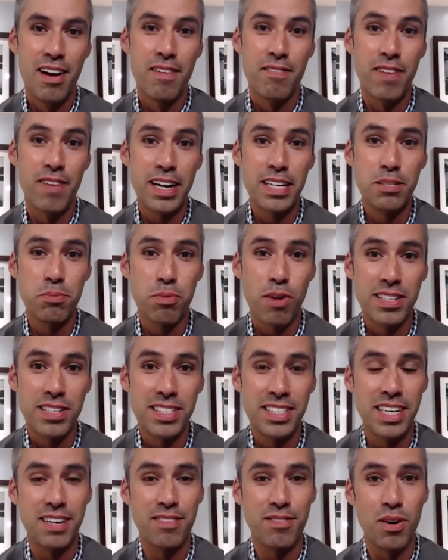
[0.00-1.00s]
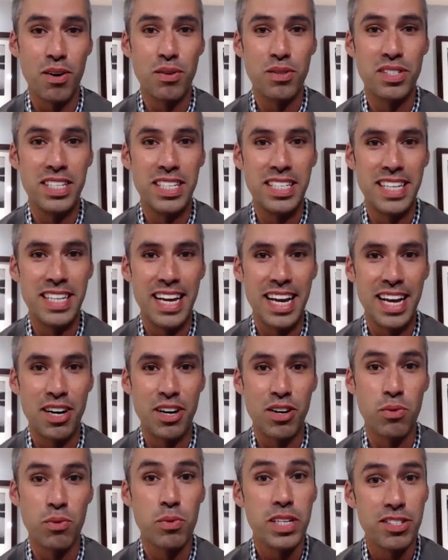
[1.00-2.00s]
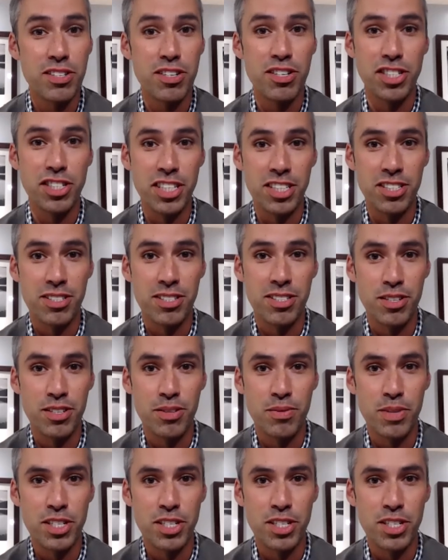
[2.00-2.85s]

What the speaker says: Vice President of OC Tanner Research Institute,